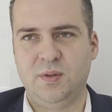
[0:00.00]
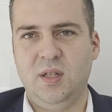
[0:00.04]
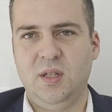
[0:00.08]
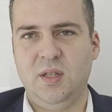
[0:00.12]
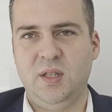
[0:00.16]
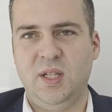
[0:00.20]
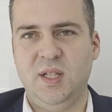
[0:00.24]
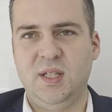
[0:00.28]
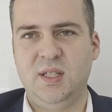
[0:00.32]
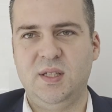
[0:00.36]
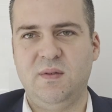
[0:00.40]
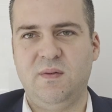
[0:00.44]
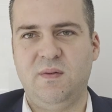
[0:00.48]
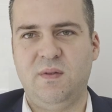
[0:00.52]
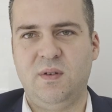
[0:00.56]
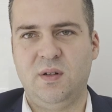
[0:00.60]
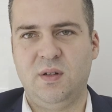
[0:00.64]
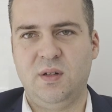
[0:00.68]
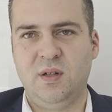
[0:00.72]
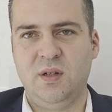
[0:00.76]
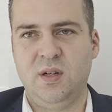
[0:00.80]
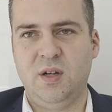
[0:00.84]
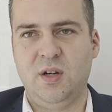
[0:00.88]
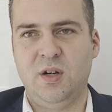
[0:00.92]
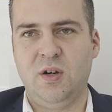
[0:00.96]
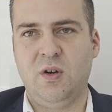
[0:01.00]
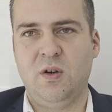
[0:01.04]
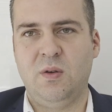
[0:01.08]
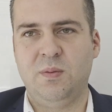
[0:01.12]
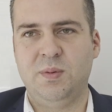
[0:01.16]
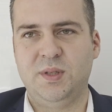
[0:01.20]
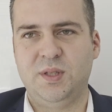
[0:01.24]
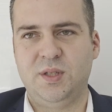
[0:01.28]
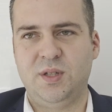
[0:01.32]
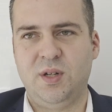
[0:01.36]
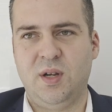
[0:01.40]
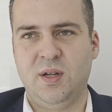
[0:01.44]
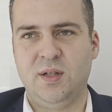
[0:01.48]
This further
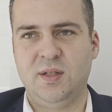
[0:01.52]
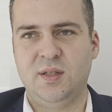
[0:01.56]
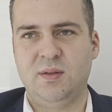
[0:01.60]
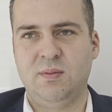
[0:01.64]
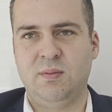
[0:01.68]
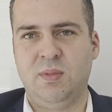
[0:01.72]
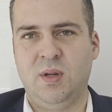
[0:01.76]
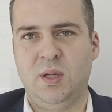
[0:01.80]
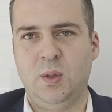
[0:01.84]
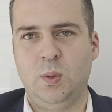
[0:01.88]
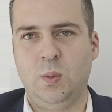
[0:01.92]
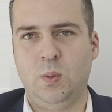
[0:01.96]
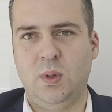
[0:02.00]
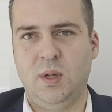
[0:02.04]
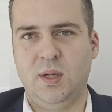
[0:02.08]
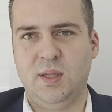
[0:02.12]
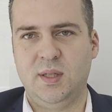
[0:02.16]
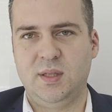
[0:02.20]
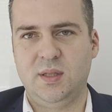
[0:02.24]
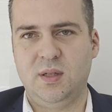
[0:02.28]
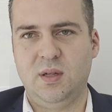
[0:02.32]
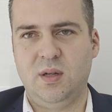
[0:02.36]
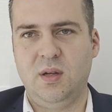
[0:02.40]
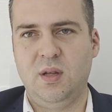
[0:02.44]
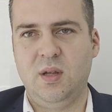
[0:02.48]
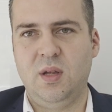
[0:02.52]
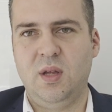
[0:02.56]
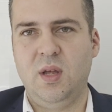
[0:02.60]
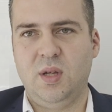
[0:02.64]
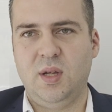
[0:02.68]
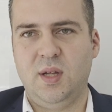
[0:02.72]
obstructs blood vessel,